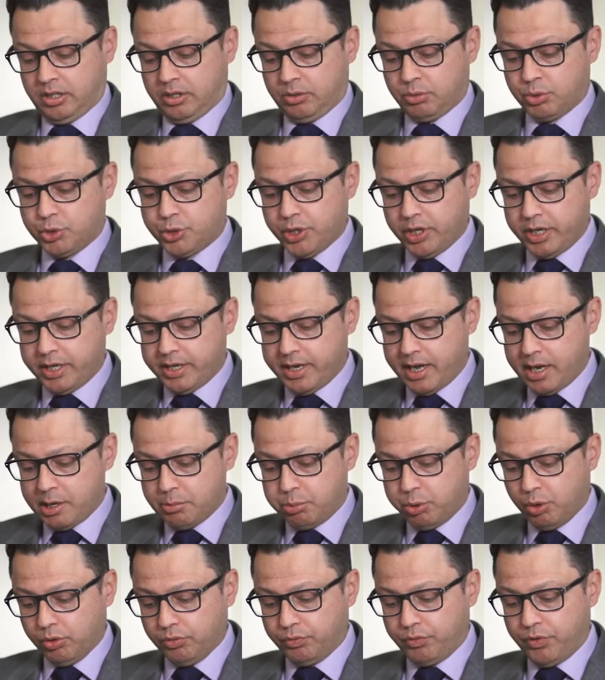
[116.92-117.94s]
Well, drilling down to
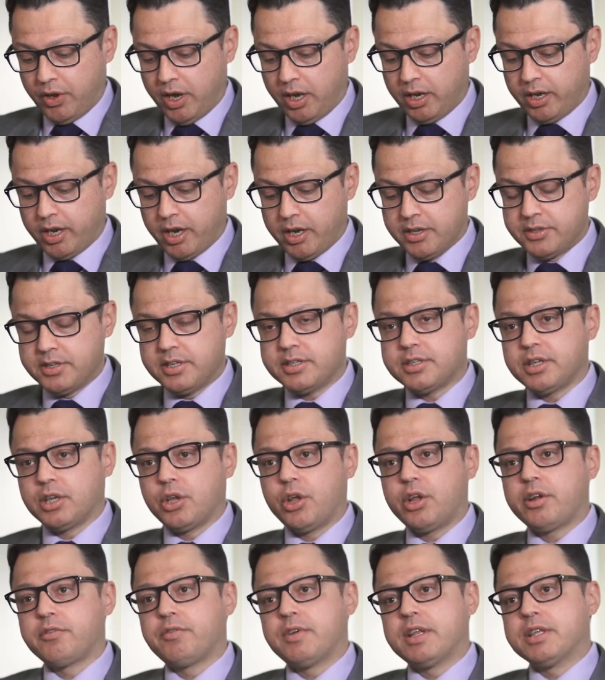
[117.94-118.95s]
portfolios, there's a
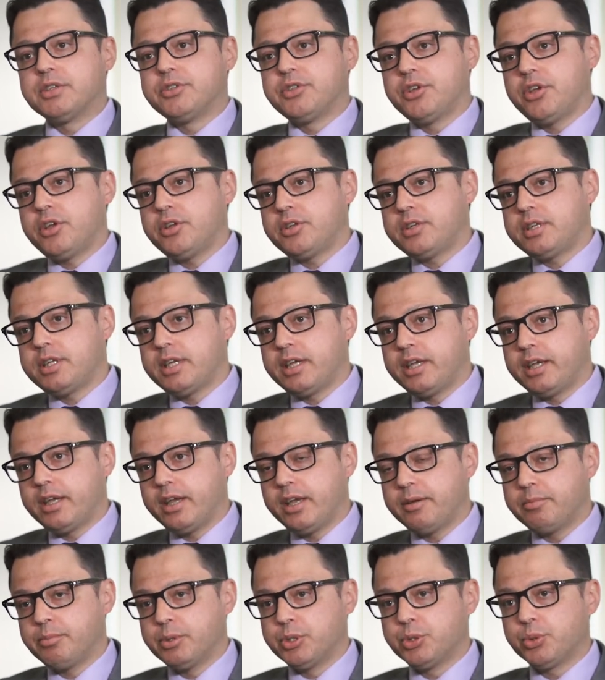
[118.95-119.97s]
lot of uncertainty
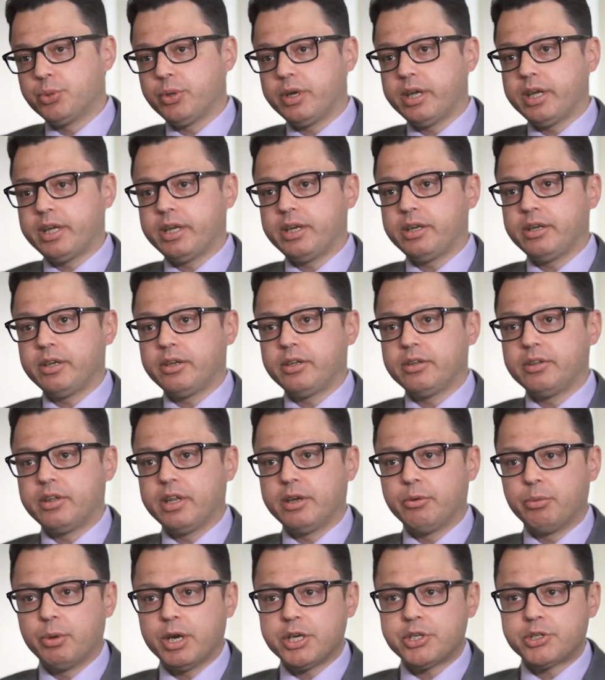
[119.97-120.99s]
between
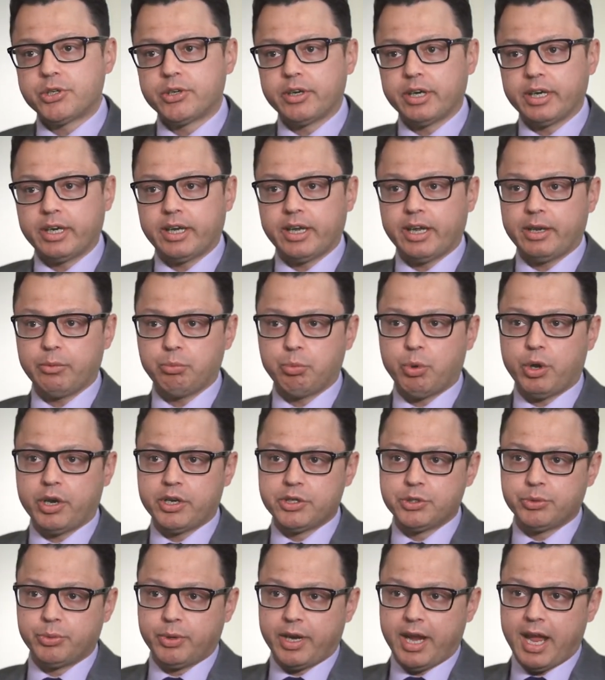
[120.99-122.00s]
the rhetoric and what
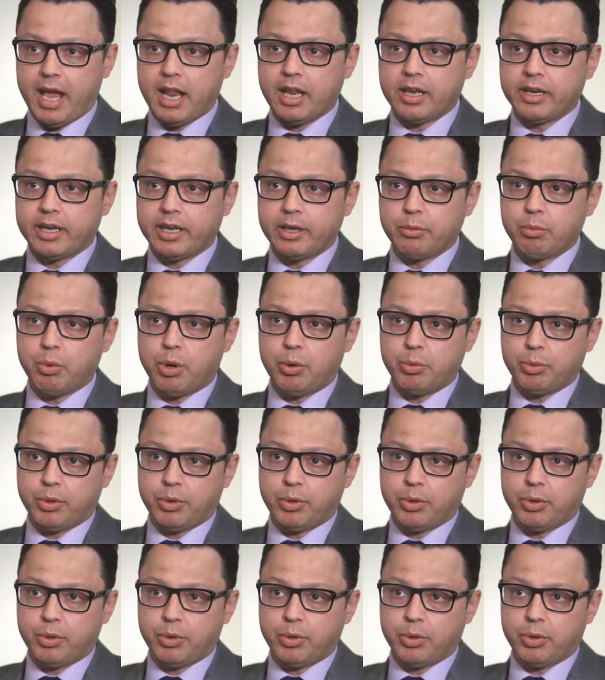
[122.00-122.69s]
is reality, what